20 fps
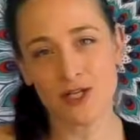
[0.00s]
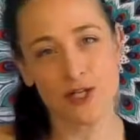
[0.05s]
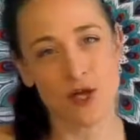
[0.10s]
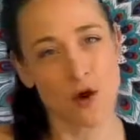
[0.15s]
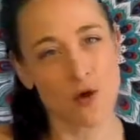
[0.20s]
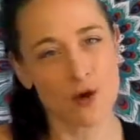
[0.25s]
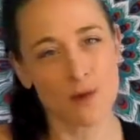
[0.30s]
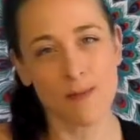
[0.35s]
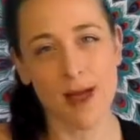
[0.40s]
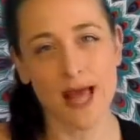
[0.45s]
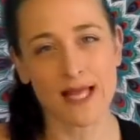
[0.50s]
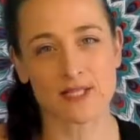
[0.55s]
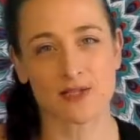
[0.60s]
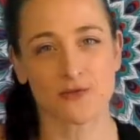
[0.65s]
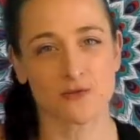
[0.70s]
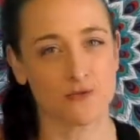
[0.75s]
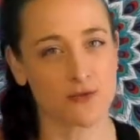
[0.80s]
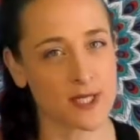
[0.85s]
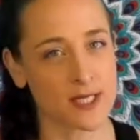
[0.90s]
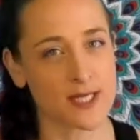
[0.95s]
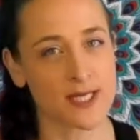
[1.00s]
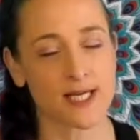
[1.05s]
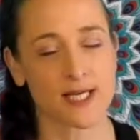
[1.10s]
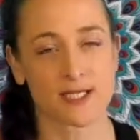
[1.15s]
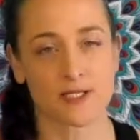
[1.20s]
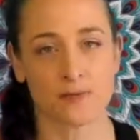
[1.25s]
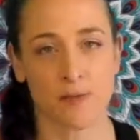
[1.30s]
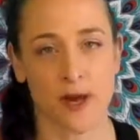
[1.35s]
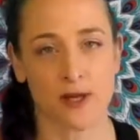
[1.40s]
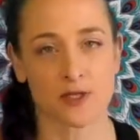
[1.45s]
Yoga mats, really
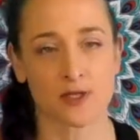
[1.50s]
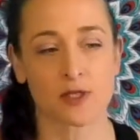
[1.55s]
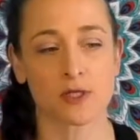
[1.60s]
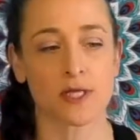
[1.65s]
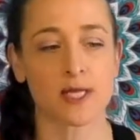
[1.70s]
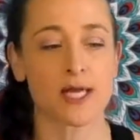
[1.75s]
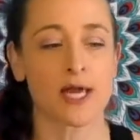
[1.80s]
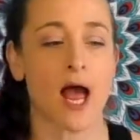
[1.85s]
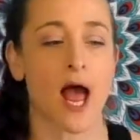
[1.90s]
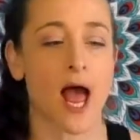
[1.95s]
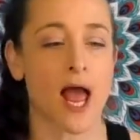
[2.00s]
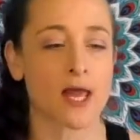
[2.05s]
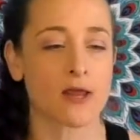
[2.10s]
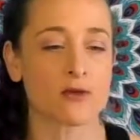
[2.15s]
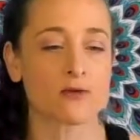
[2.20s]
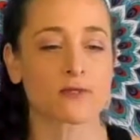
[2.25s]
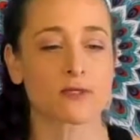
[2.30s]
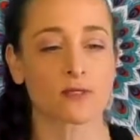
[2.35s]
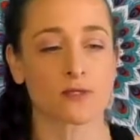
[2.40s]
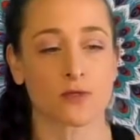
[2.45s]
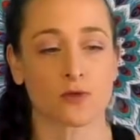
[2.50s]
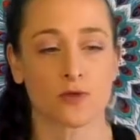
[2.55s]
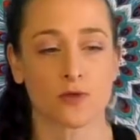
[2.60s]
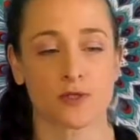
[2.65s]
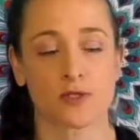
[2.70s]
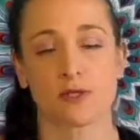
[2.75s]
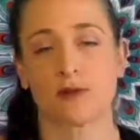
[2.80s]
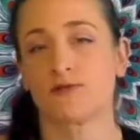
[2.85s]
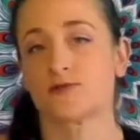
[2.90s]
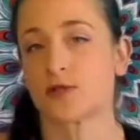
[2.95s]
especially, I use a
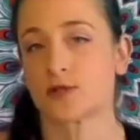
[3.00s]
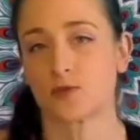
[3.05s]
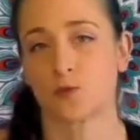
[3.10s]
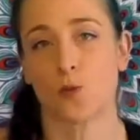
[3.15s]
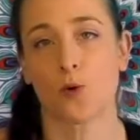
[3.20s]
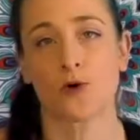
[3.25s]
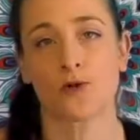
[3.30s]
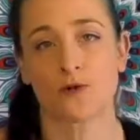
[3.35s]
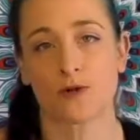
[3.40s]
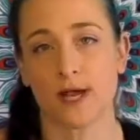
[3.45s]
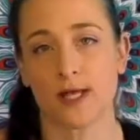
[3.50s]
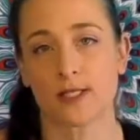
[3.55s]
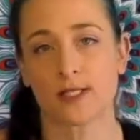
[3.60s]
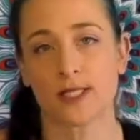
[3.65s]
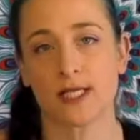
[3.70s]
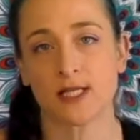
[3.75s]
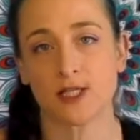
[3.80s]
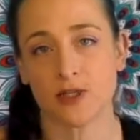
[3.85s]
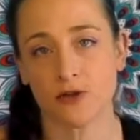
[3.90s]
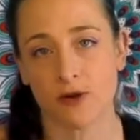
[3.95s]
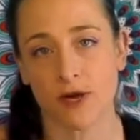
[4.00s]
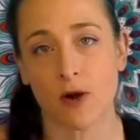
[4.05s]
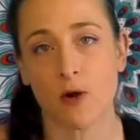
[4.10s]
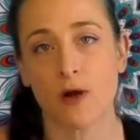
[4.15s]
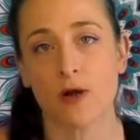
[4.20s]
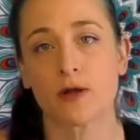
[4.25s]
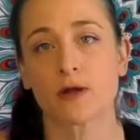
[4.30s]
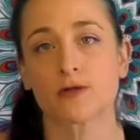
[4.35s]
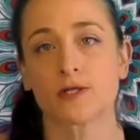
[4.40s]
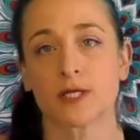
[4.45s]
solution of just water and tea tree
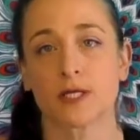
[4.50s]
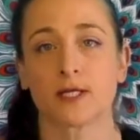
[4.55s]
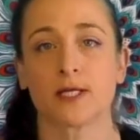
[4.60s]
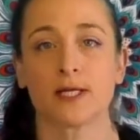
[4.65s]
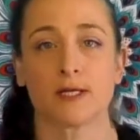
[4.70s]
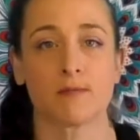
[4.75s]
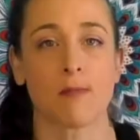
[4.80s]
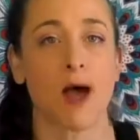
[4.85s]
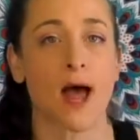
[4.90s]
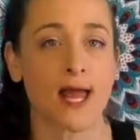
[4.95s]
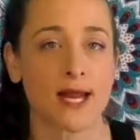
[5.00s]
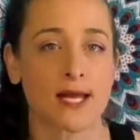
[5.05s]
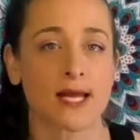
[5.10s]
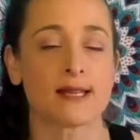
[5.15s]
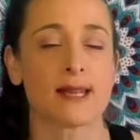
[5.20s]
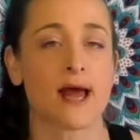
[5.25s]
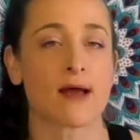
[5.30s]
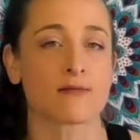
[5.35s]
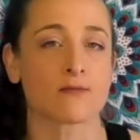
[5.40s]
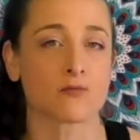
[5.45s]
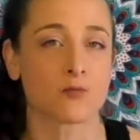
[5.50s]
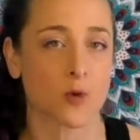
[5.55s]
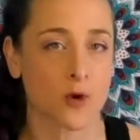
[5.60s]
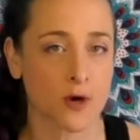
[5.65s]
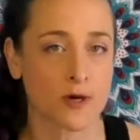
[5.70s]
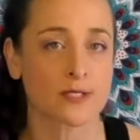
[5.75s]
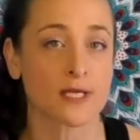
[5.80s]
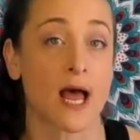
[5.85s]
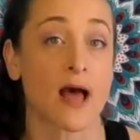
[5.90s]
oil to clean mine, and that works.